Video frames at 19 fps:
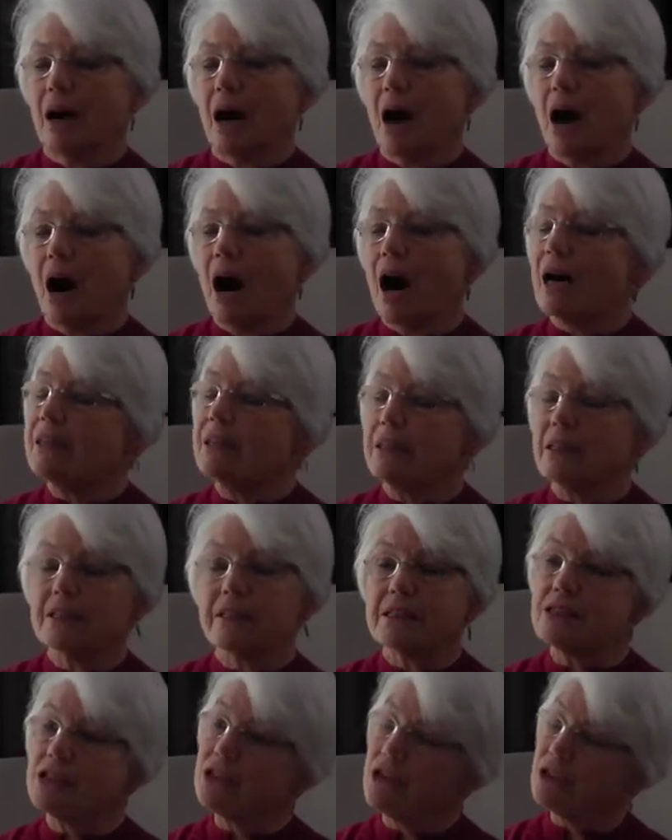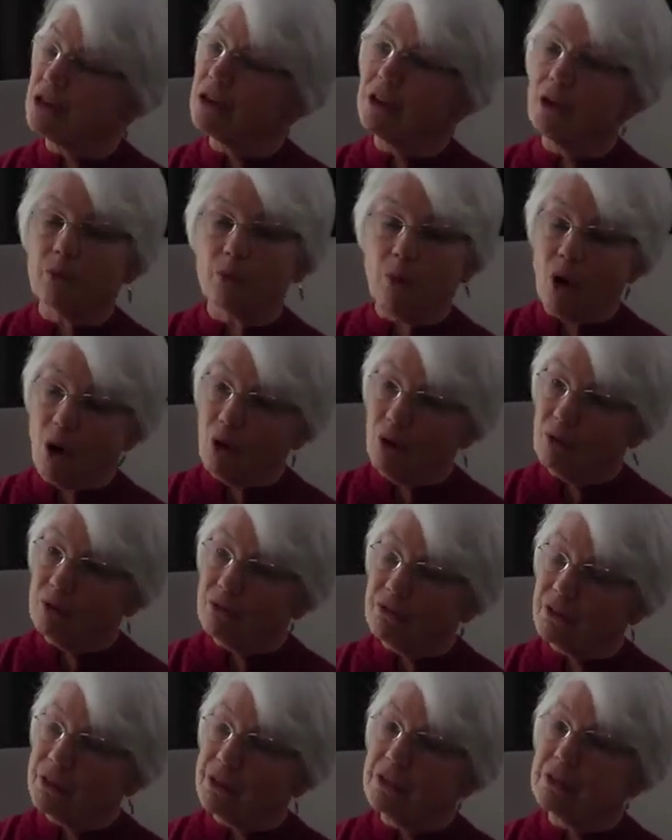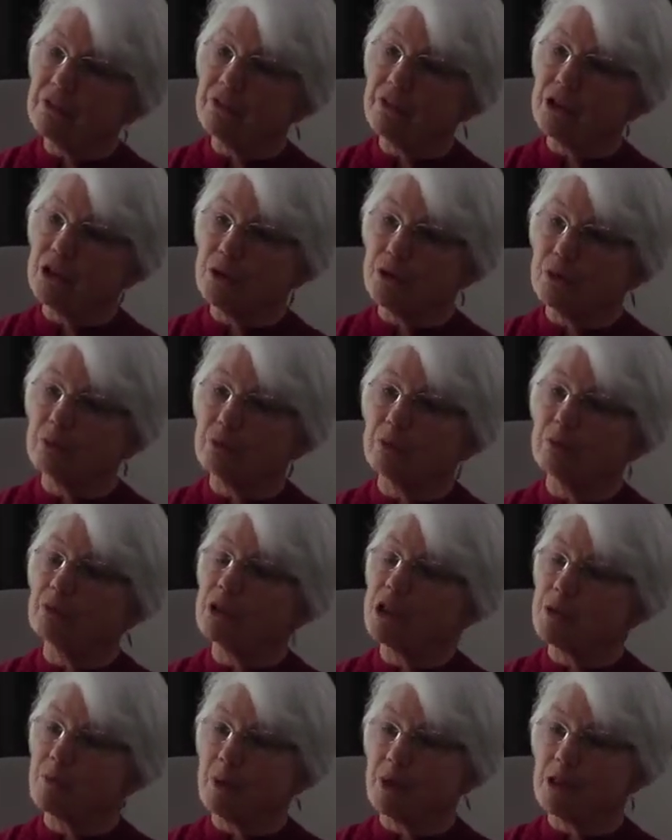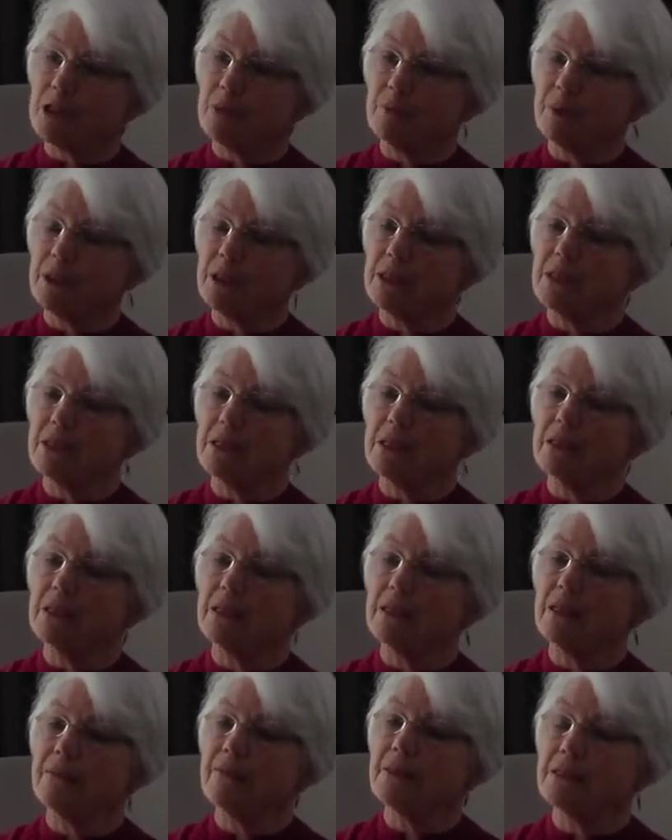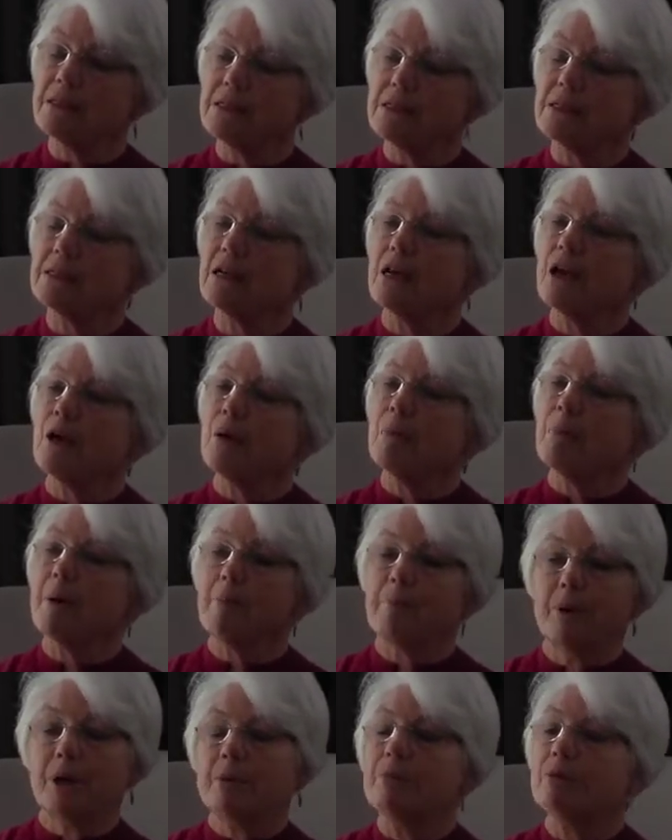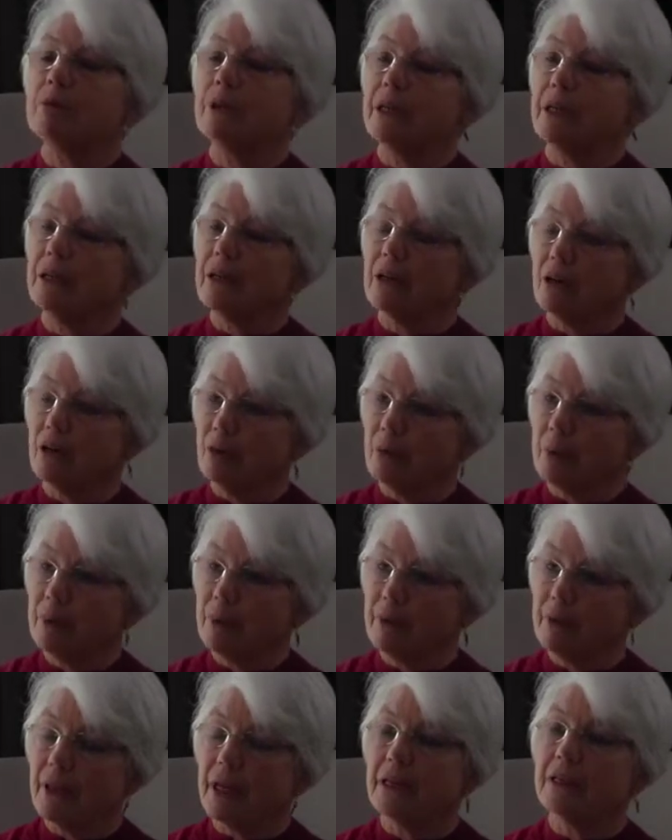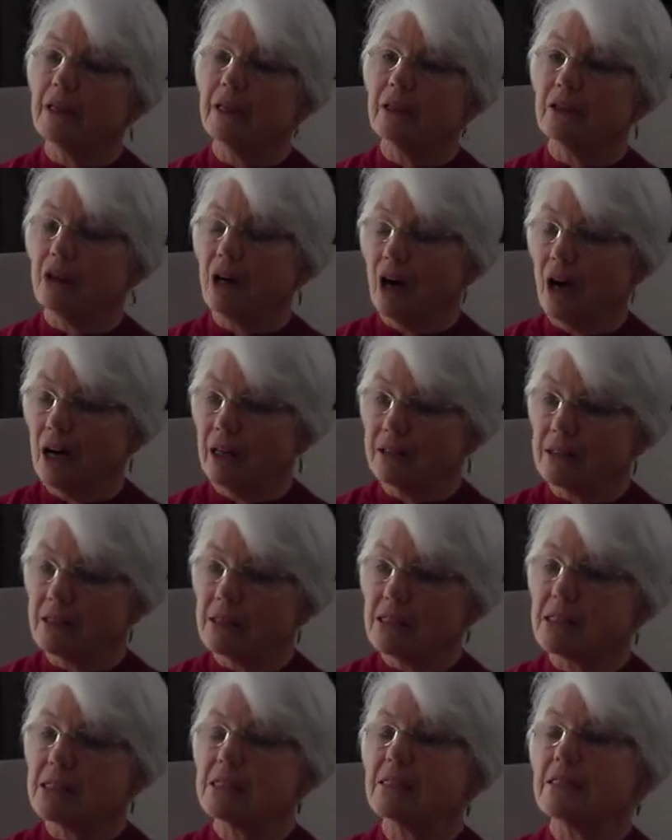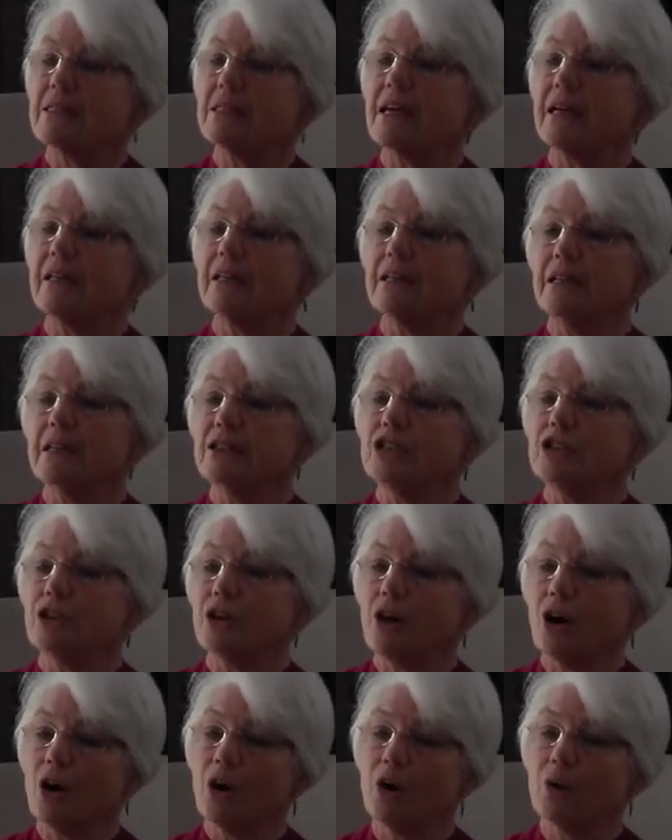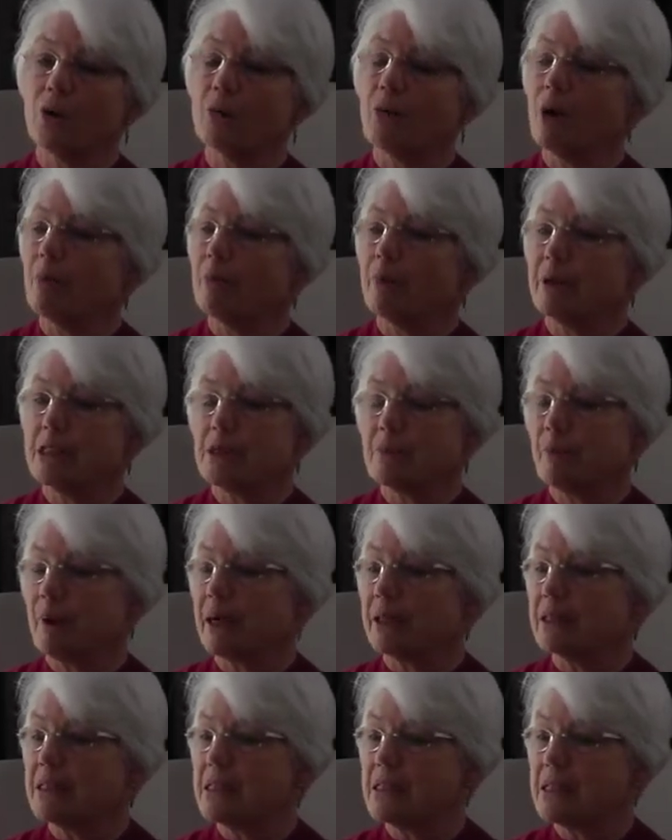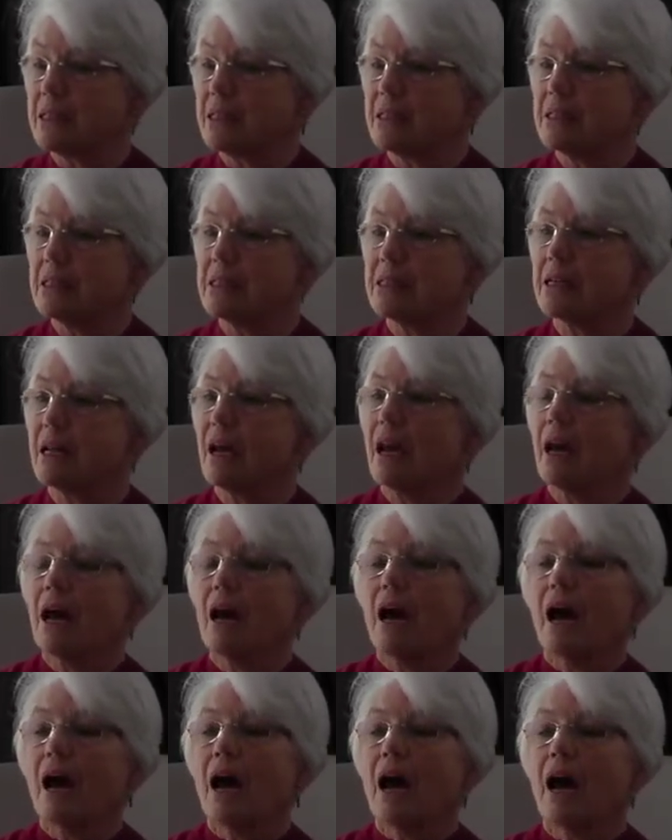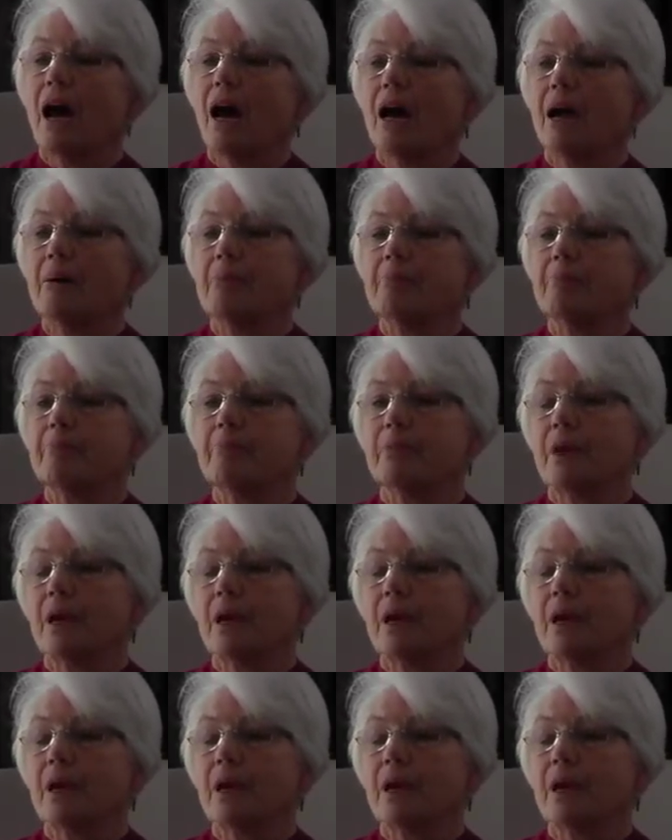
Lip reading: I think there's certainly a role for individual responsibility in this, but people need help. They need guidance. They need to know what best practice is. And